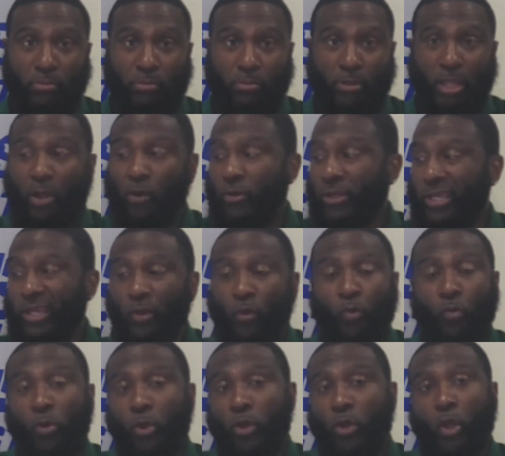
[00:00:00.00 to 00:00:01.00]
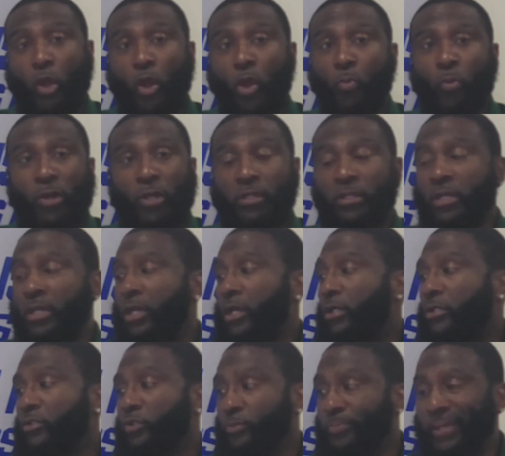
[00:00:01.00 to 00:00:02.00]
I don't care who work hard, what
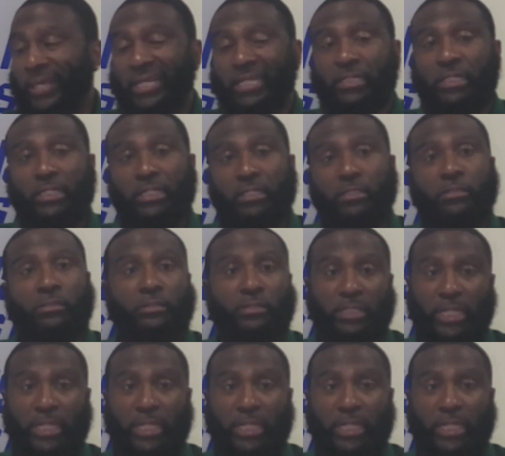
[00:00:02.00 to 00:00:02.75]
you may need.